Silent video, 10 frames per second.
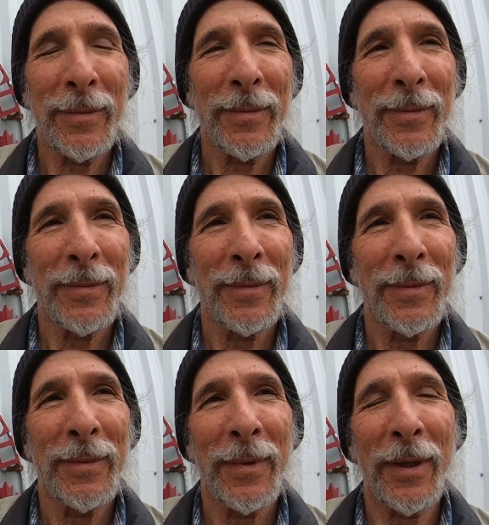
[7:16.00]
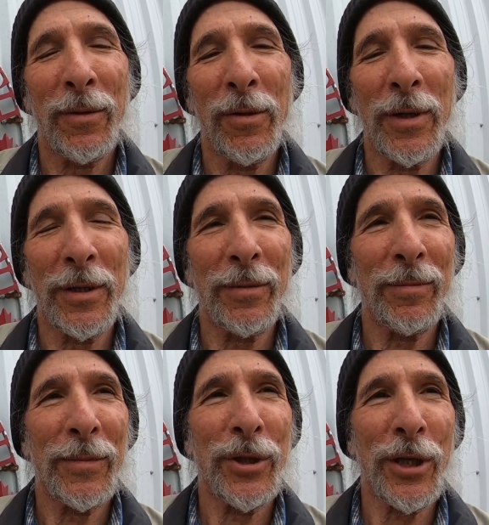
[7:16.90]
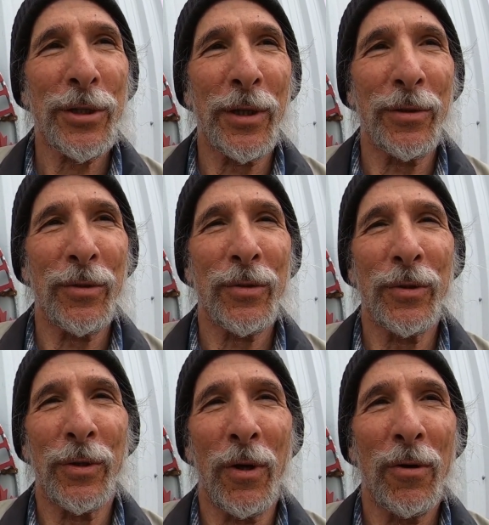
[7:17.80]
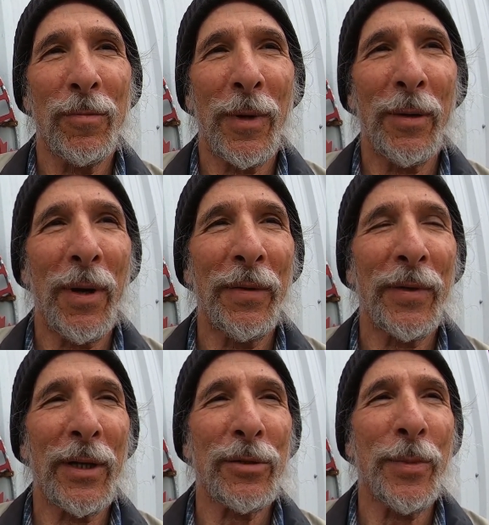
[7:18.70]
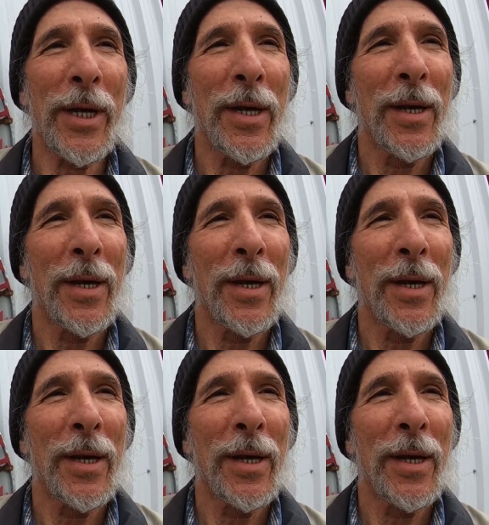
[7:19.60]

others, including Justin Trudeau, my wife tells me,